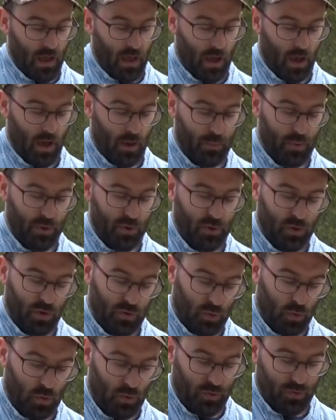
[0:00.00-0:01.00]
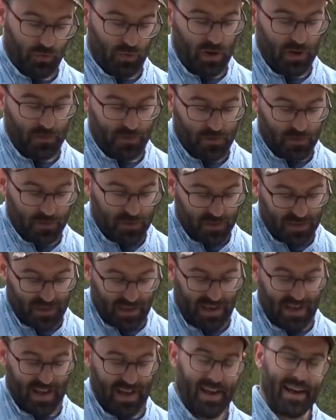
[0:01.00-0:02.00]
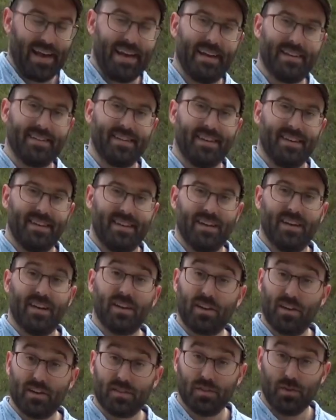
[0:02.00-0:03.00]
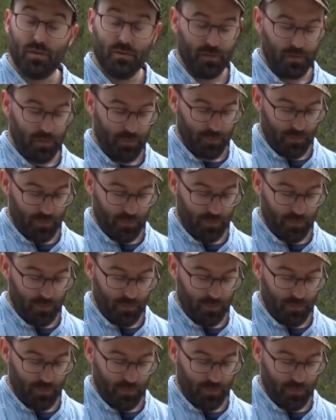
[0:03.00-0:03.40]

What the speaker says: but not all the rifles had a cutoff,